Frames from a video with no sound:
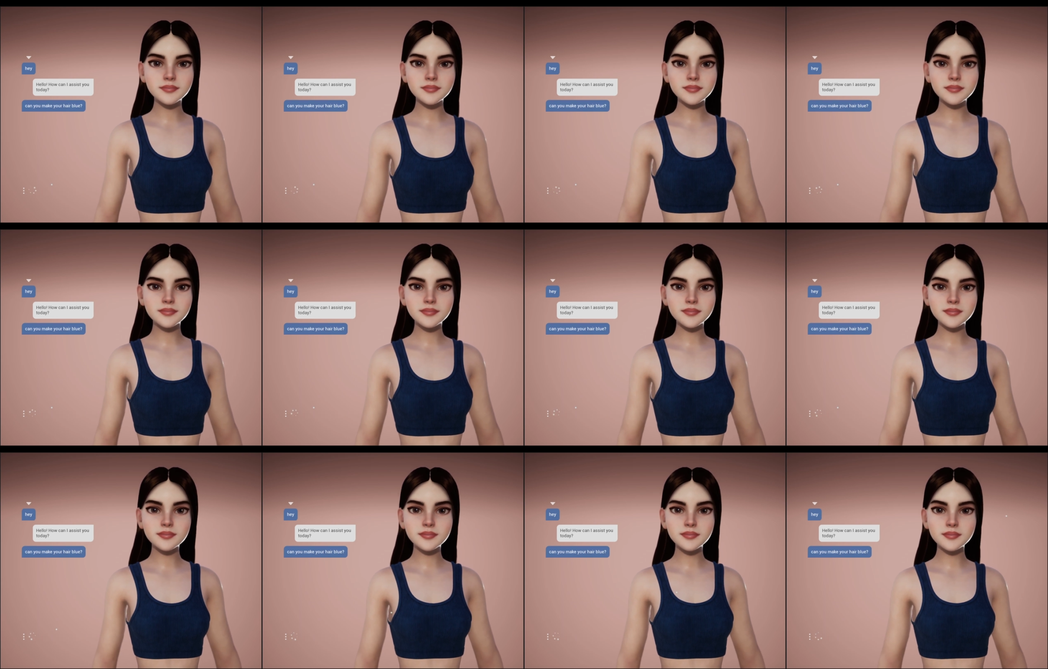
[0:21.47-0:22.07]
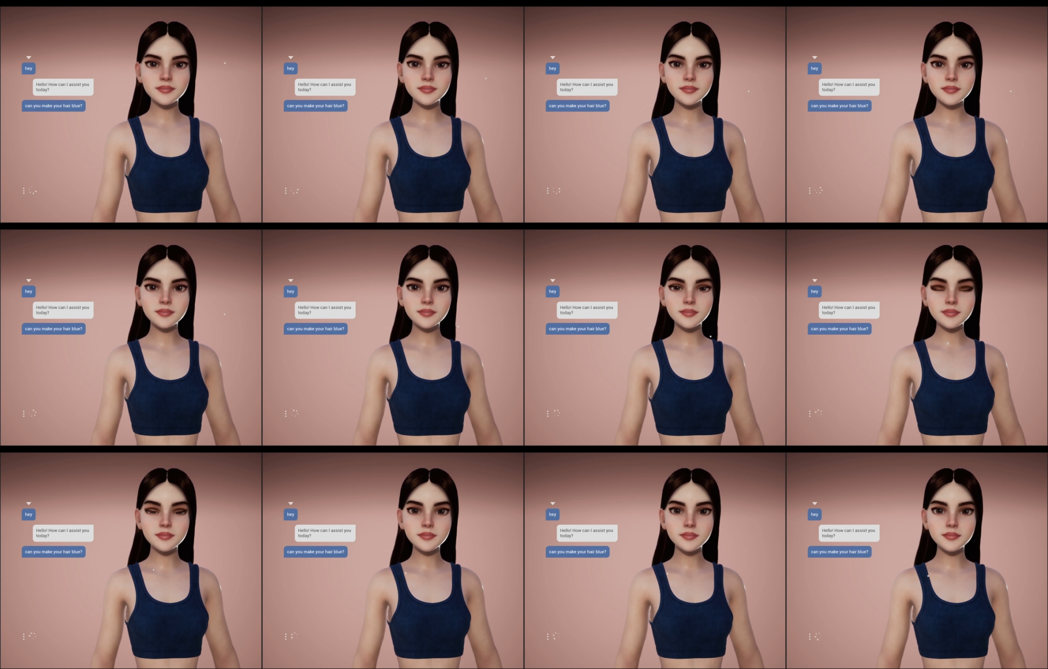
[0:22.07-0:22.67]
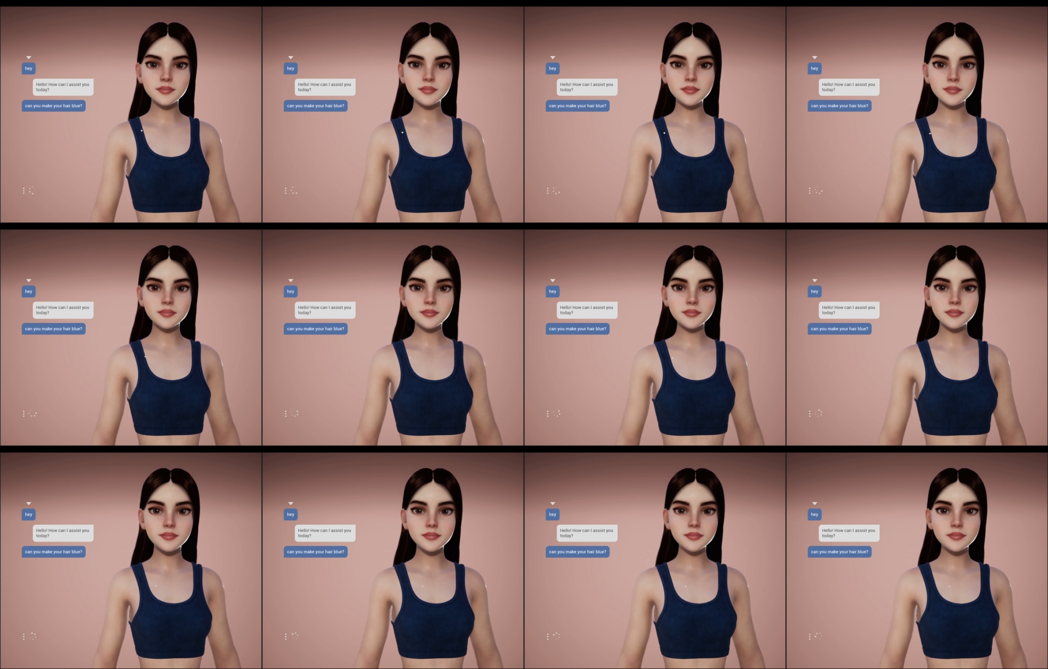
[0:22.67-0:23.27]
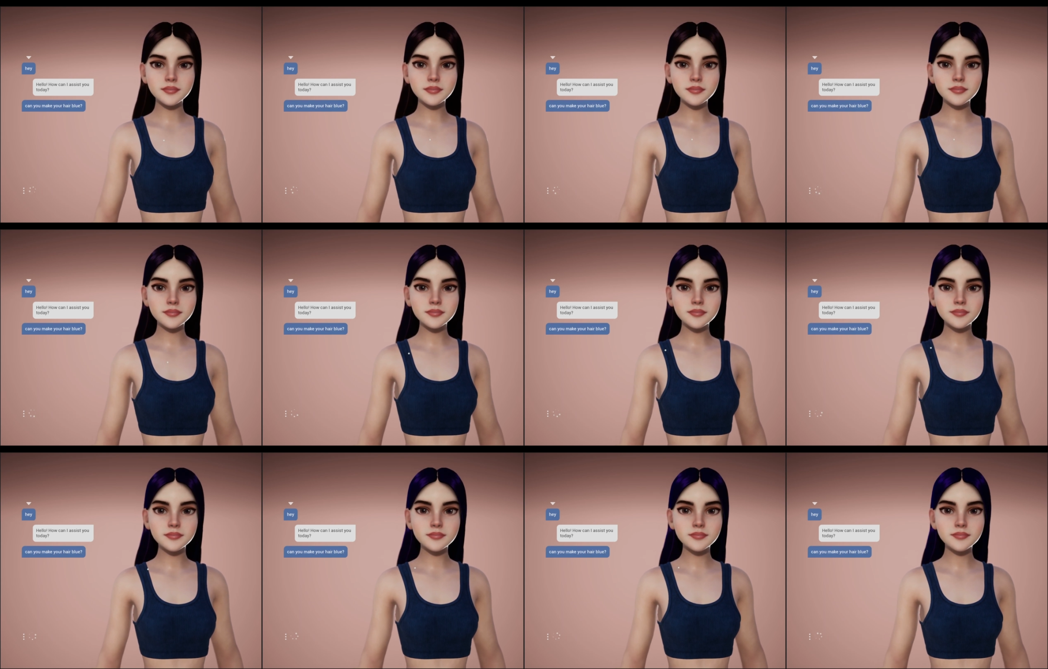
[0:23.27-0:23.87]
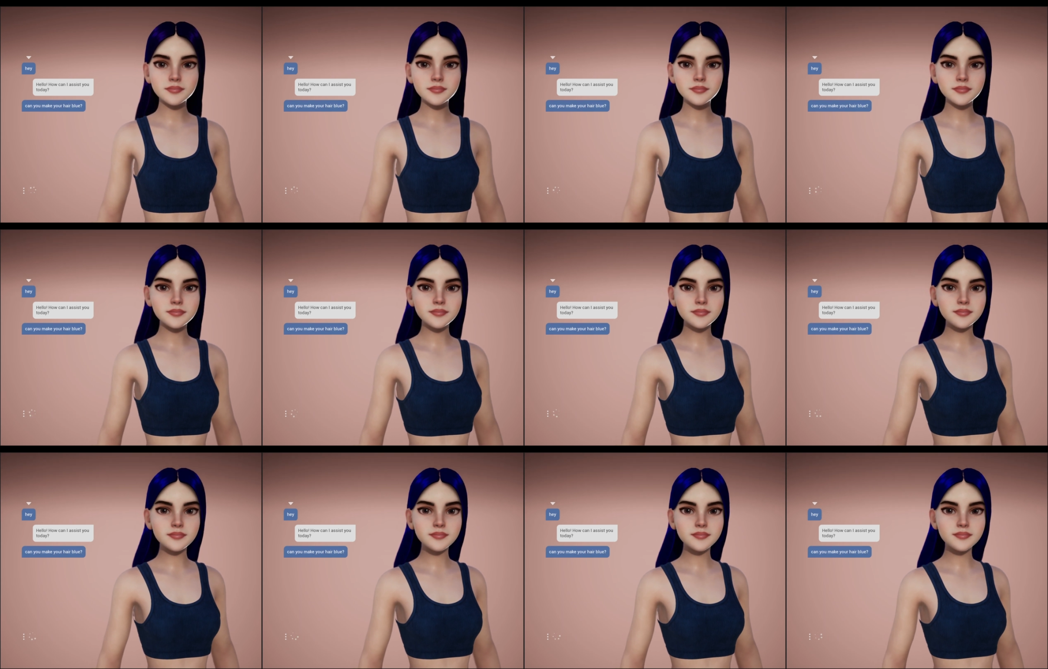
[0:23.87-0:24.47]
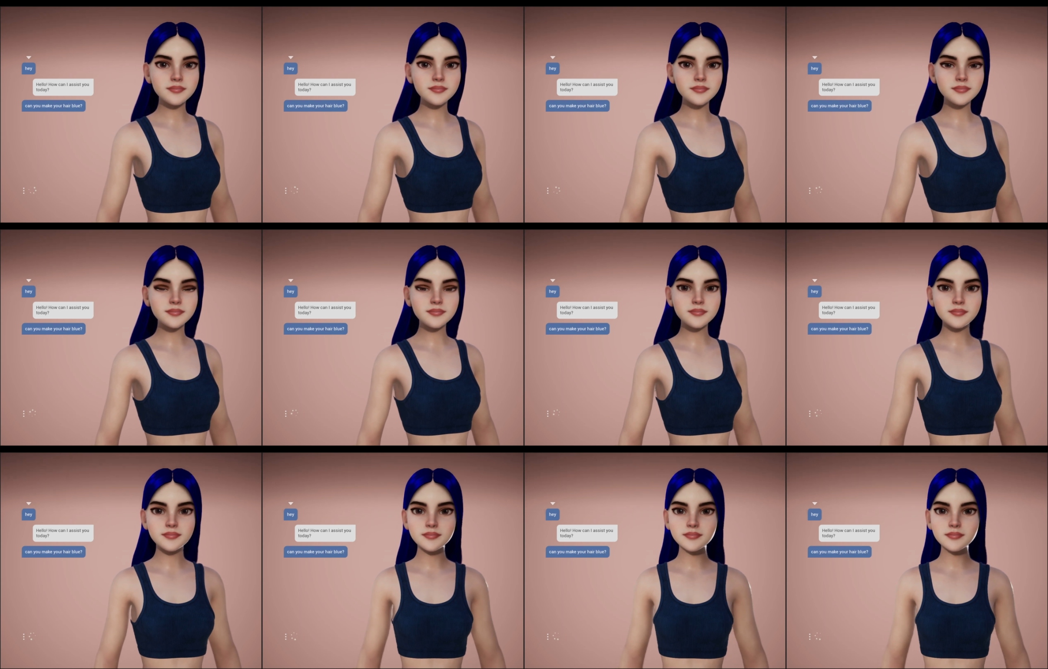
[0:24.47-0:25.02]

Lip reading: No one is speaking in this clip.